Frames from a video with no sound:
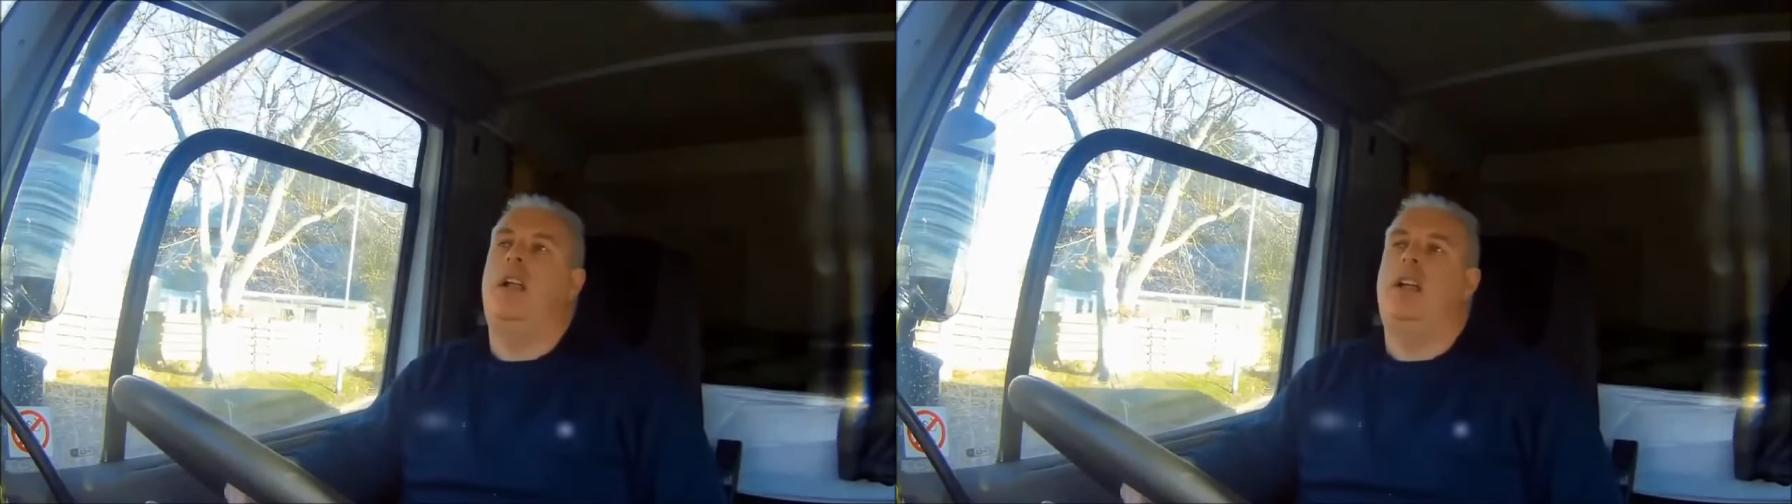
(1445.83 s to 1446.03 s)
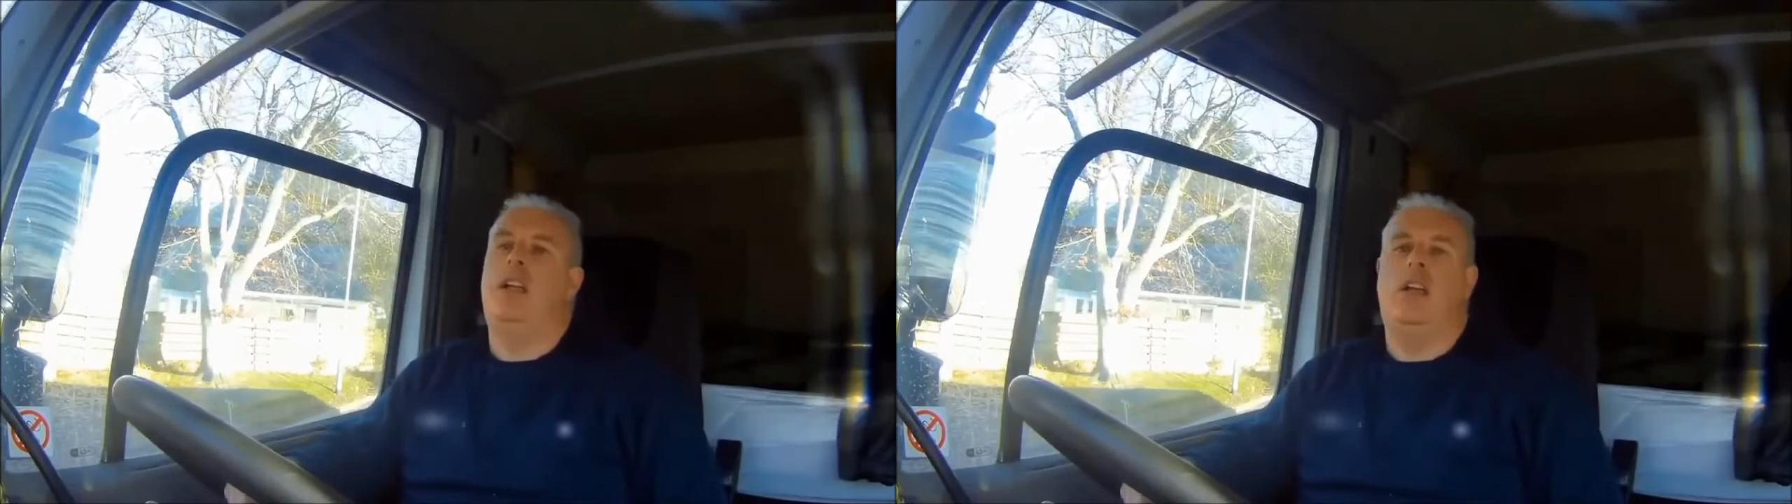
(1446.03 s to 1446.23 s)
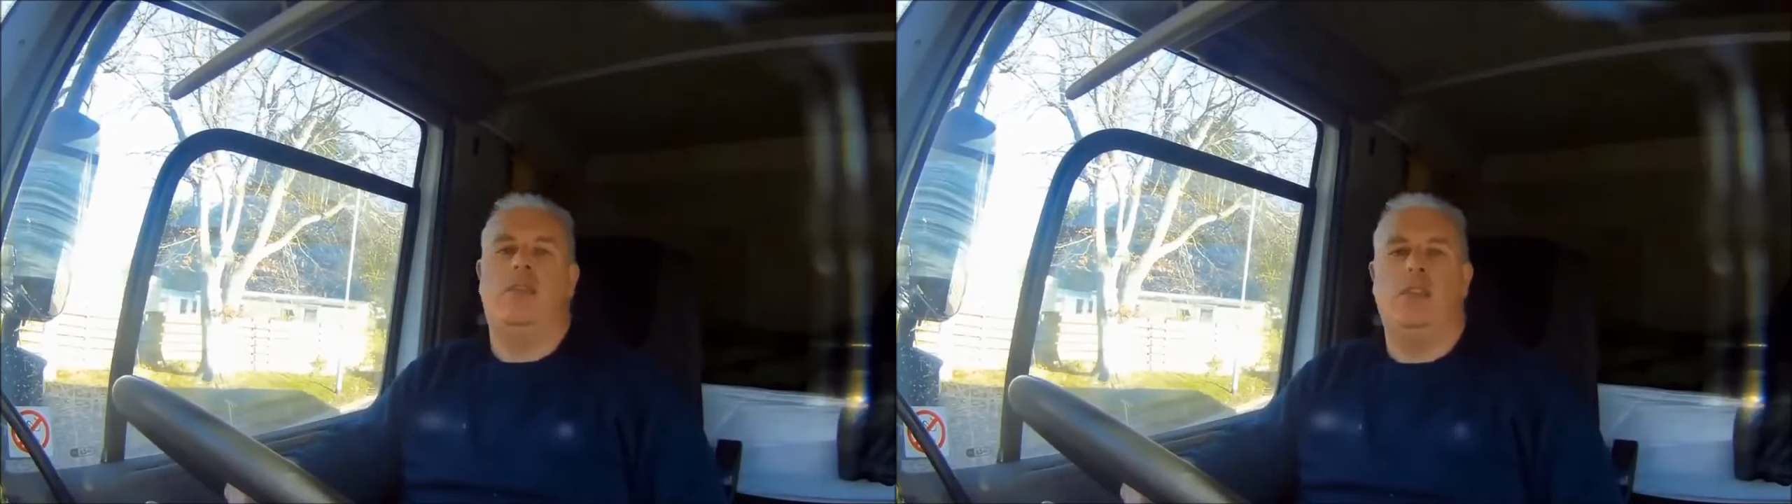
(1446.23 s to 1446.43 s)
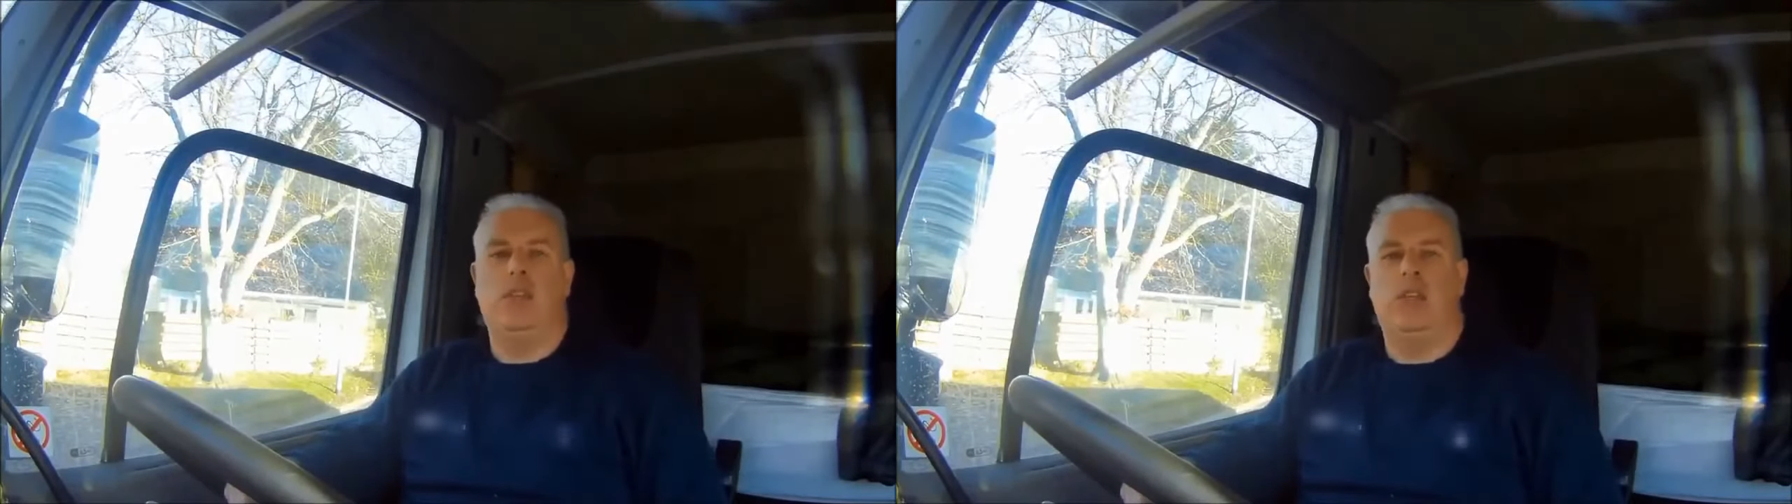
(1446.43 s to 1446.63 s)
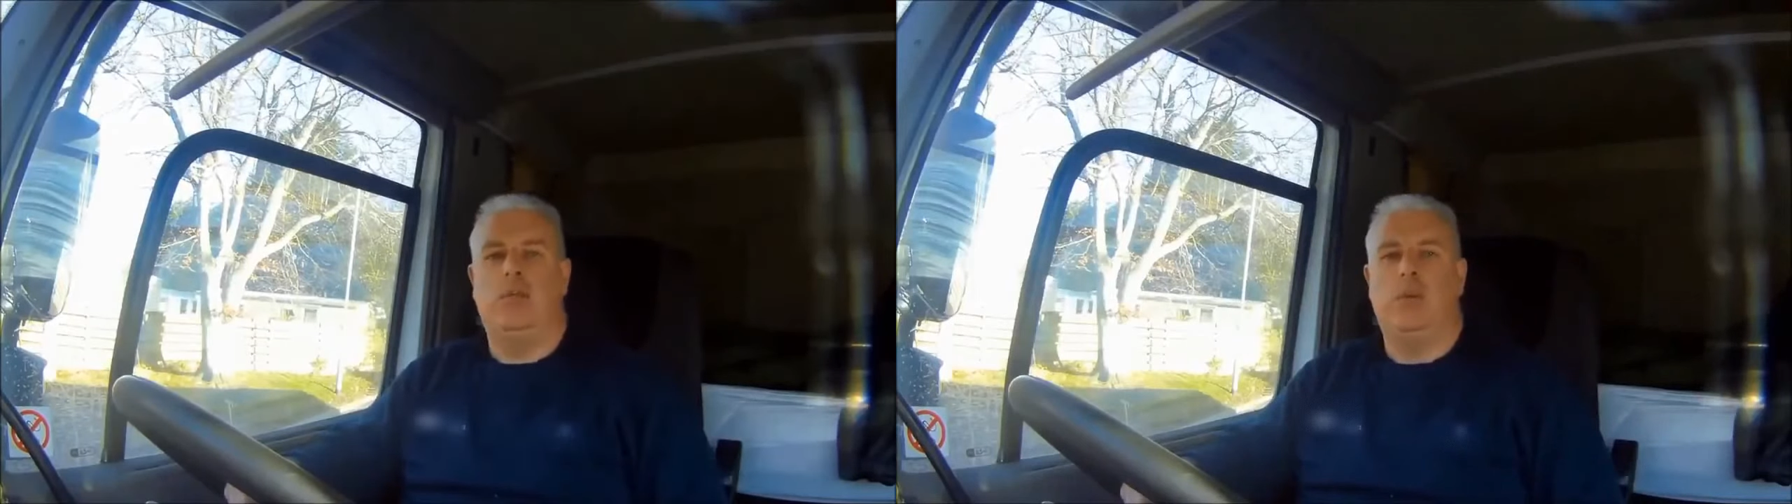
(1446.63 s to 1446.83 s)
I can have a
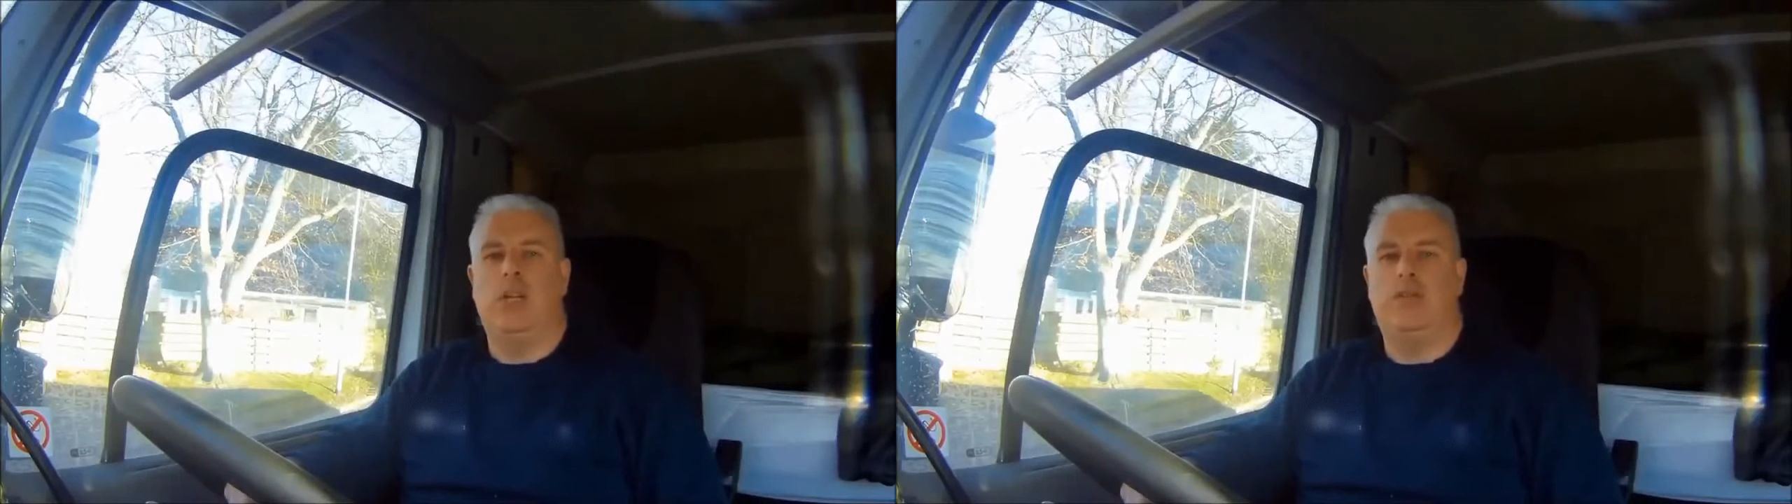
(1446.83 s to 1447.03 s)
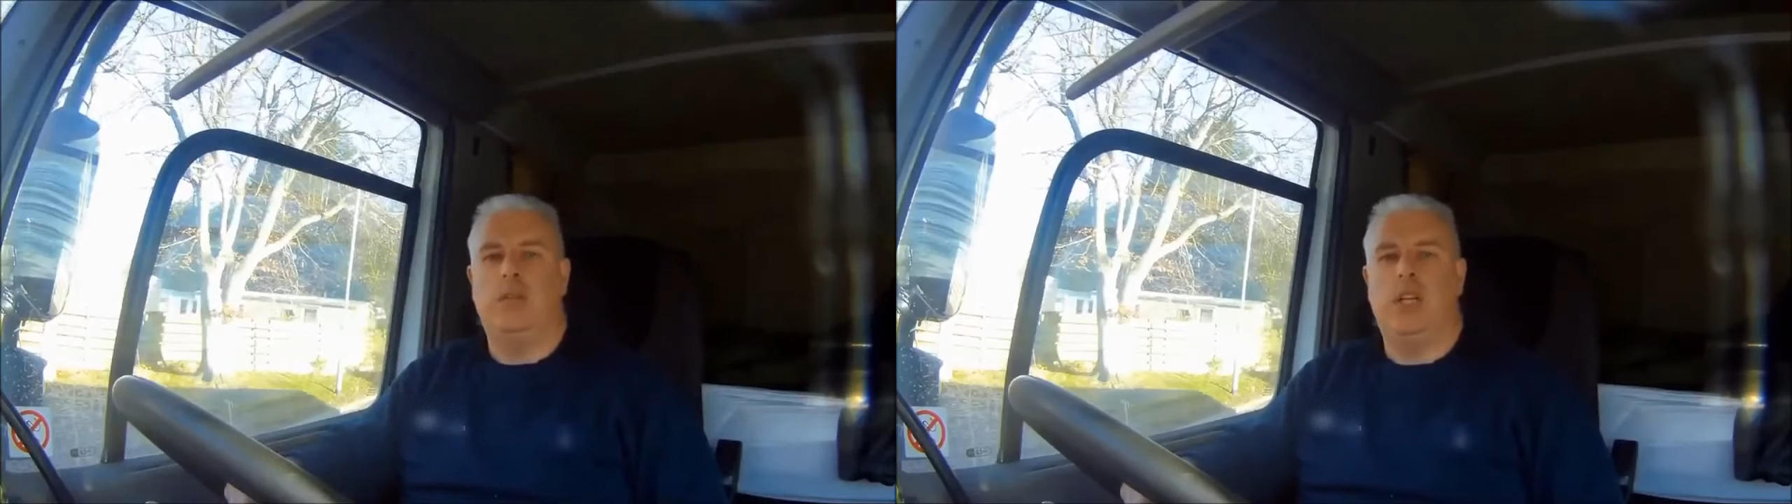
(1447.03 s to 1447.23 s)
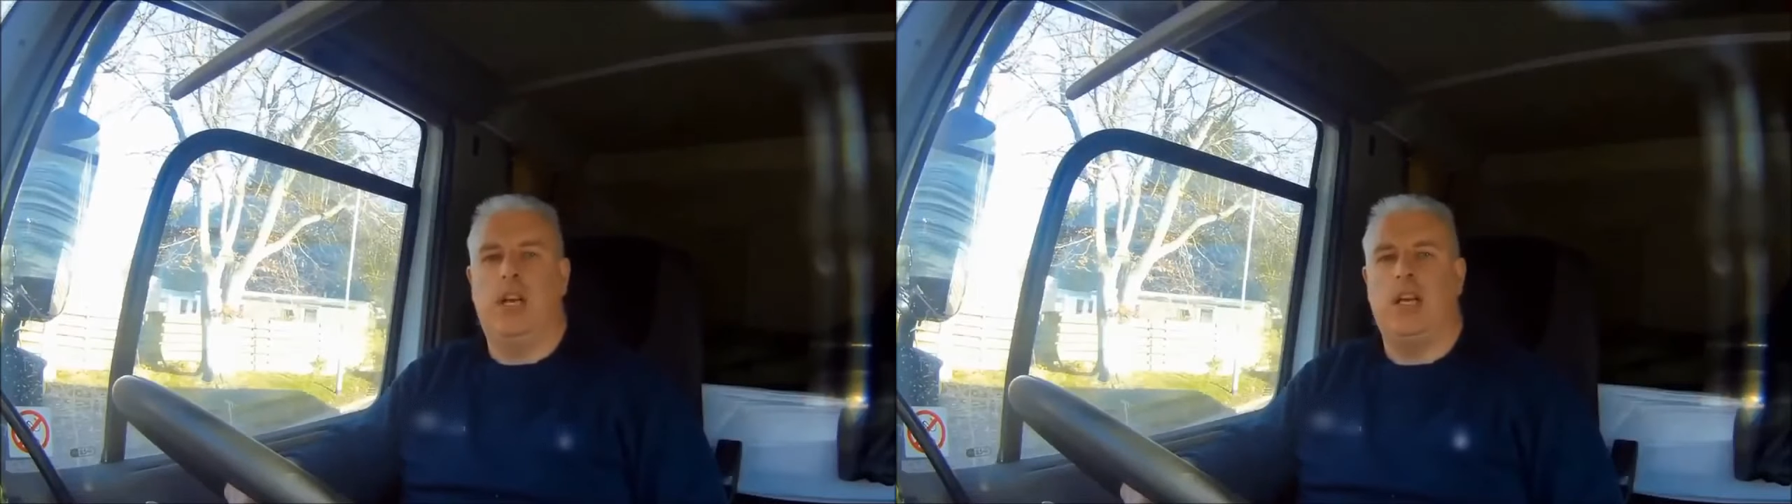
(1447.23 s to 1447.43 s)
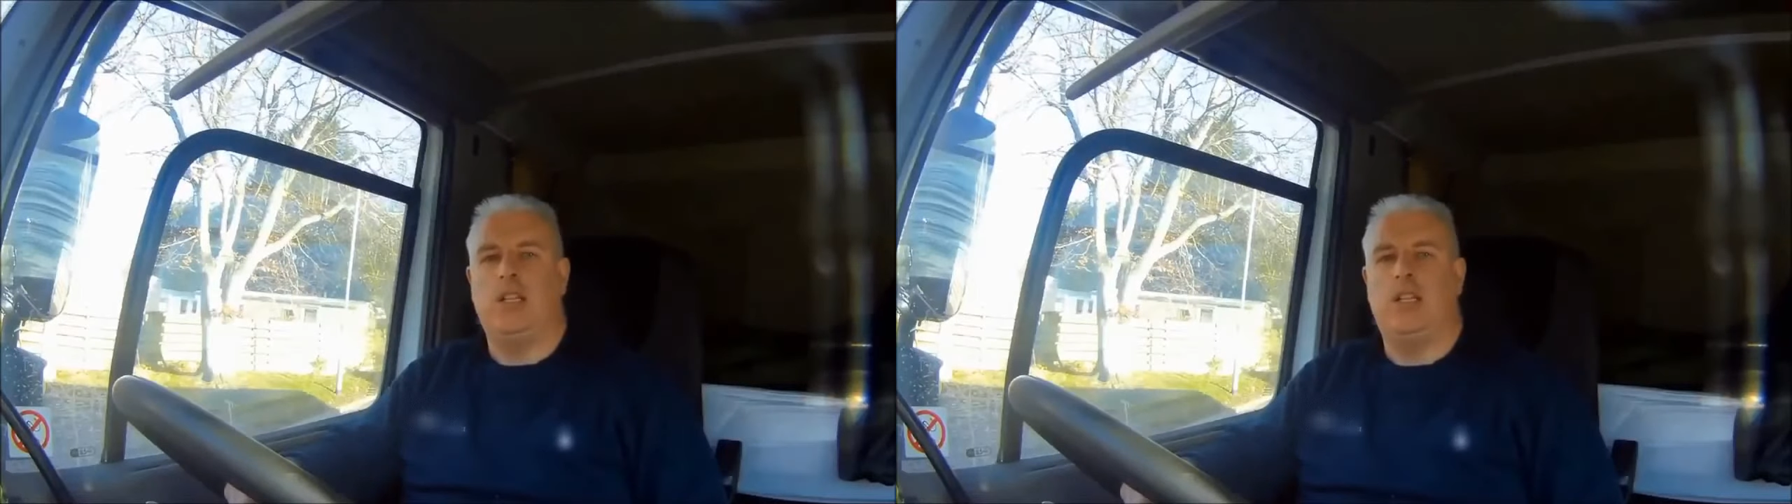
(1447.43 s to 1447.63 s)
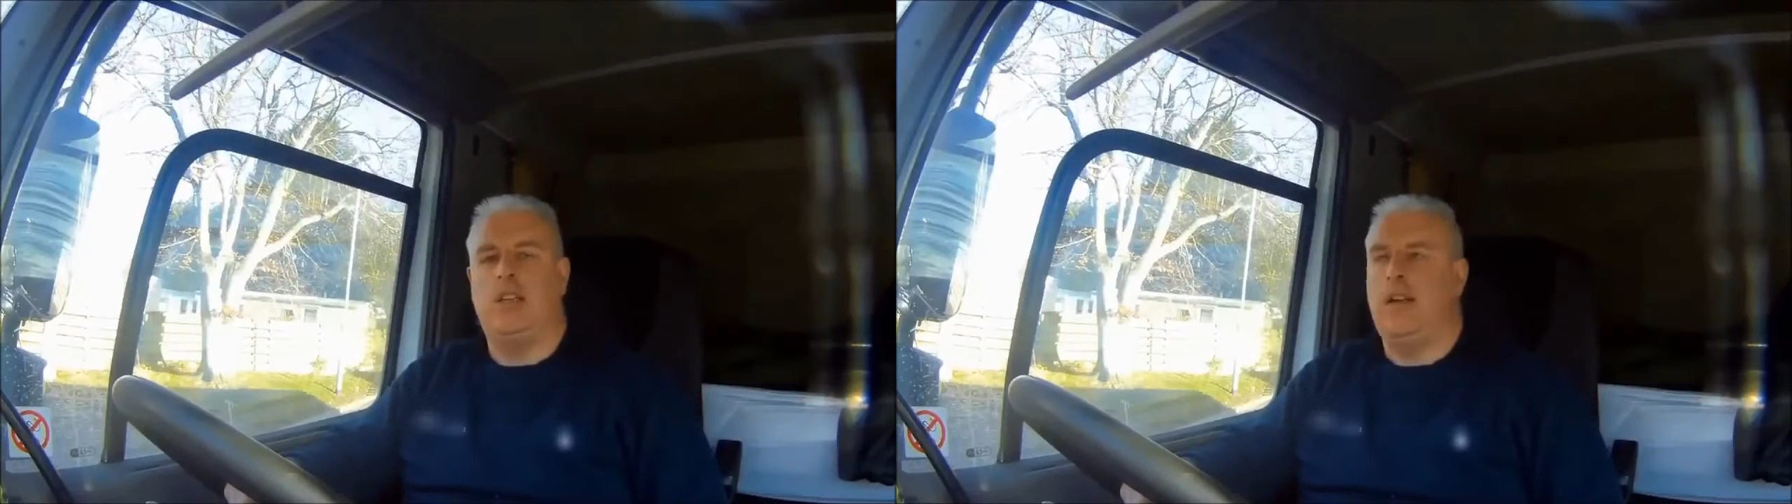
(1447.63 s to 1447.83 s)
look at the weather
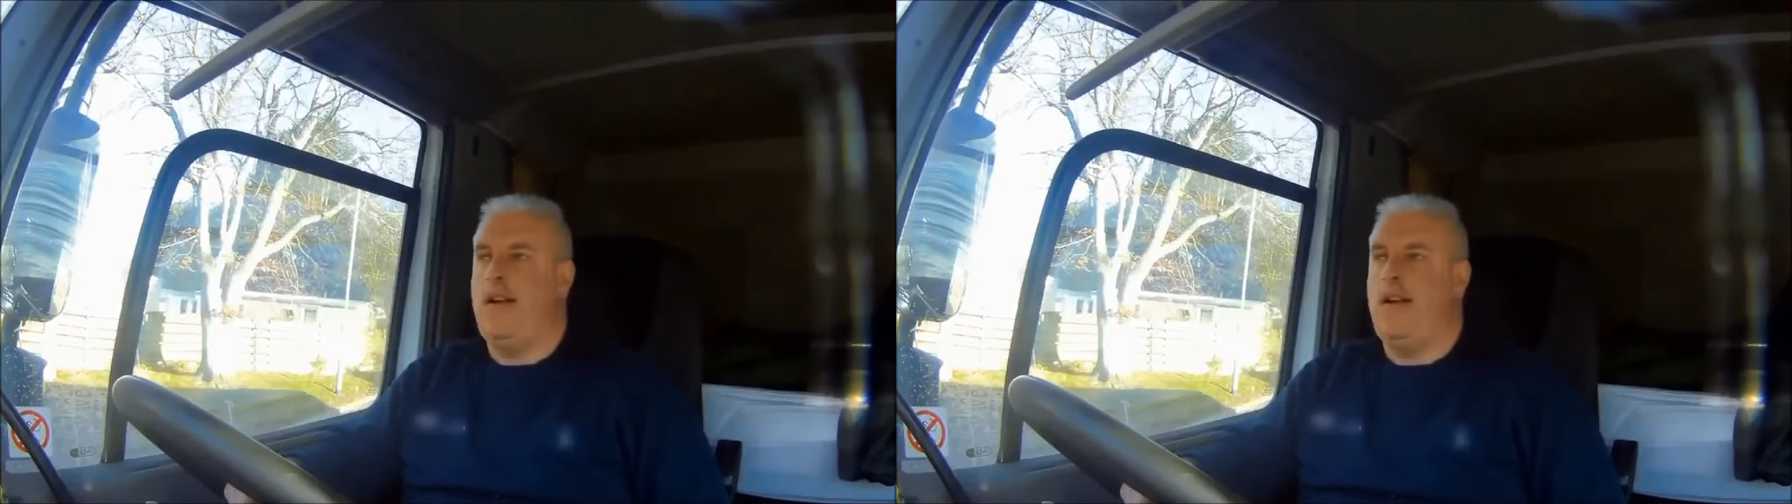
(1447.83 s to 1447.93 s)
forecast,